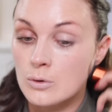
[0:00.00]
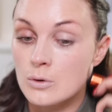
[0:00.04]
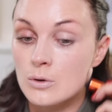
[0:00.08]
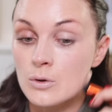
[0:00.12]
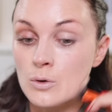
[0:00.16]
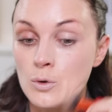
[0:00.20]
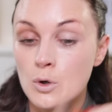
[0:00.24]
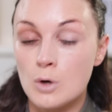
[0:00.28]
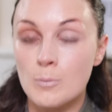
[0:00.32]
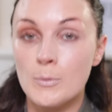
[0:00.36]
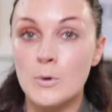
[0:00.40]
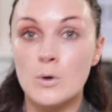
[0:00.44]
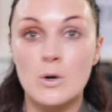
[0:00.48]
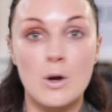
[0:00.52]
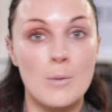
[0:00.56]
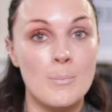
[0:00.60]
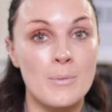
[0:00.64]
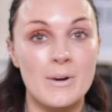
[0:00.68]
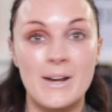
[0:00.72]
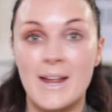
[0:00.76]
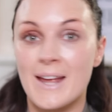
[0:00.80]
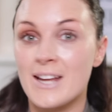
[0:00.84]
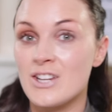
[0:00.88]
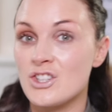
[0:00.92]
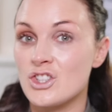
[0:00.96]
normal
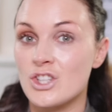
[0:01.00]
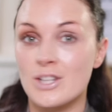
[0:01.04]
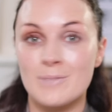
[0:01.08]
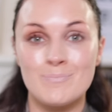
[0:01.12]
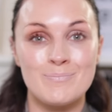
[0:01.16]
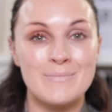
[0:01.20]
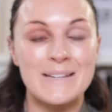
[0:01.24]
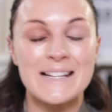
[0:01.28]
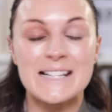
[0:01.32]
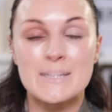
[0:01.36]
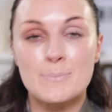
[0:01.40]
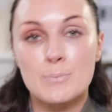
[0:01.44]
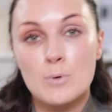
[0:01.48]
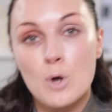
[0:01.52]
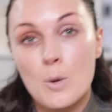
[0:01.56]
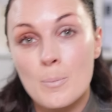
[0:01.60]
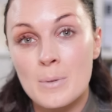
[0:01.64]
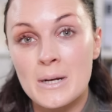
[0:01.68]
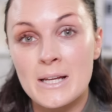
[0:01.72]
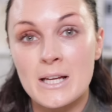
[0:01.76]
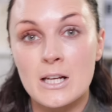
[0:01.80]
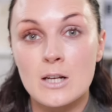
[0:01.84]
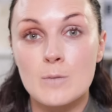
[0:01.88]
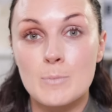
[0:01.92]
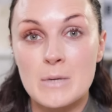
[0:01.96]
combination, it's
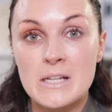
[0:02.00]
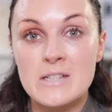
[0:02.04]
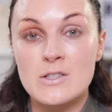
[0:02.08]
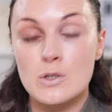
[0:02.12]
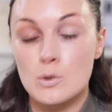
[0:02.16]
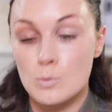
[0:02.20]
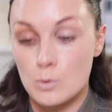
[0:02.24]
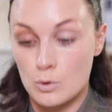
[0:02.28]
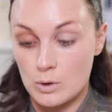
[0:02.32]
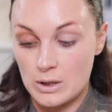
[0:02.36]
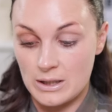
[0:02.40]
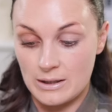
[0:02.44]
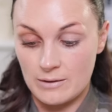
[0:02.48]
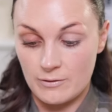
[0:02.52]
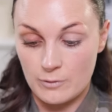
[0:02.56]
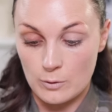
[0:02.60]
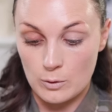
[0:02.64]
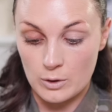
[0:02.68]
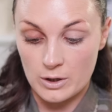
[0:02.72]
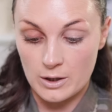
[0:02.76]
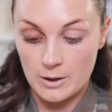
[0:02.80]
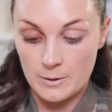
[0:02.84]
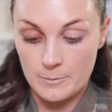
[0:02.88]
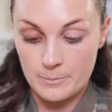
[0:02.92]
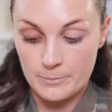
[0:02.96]
probably going to be too oily for
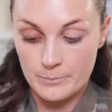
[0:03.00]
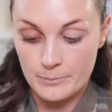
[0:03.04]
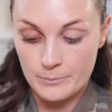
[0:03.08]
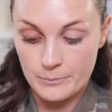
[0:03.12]
you.